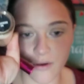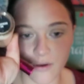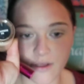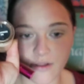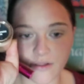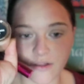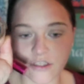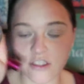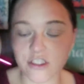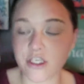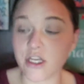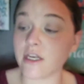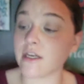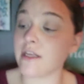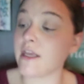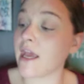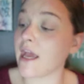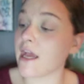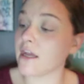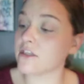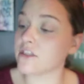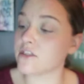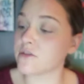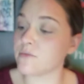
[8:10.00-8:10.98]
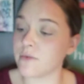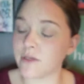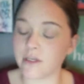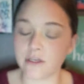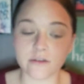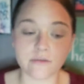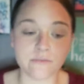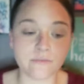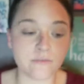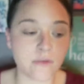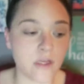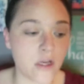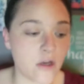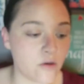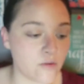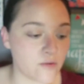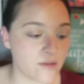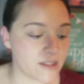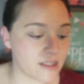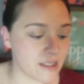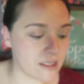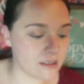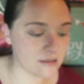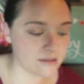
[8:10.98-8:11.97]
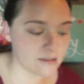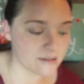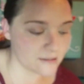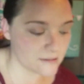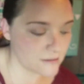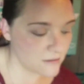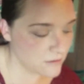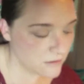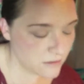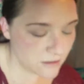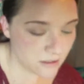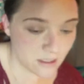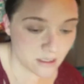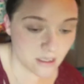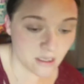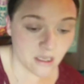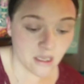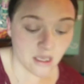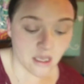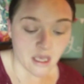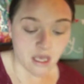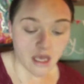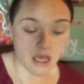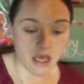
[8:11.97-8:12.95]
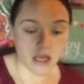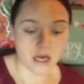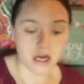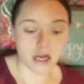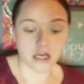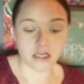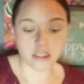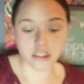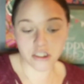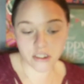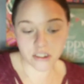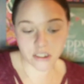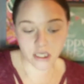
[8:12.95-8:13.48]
in the shade Cashmere 06. And I just